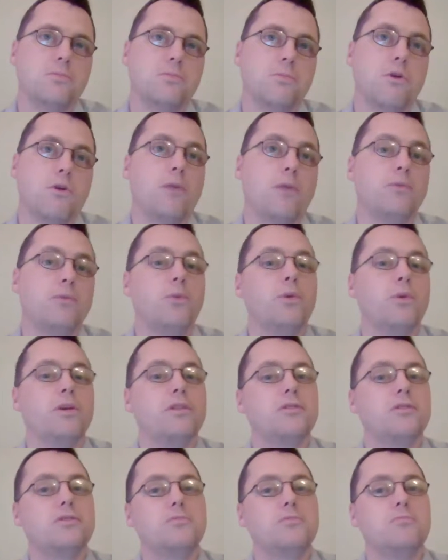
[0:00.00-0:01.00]
probably
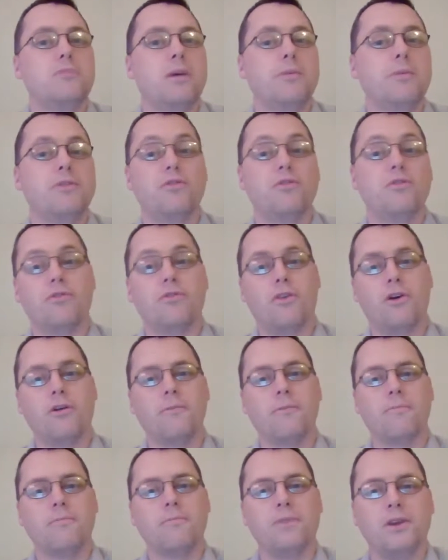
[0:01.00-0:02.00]
went maybe too
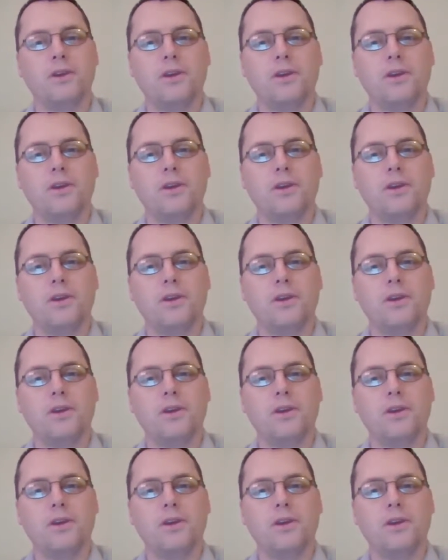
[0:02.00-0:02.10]
far,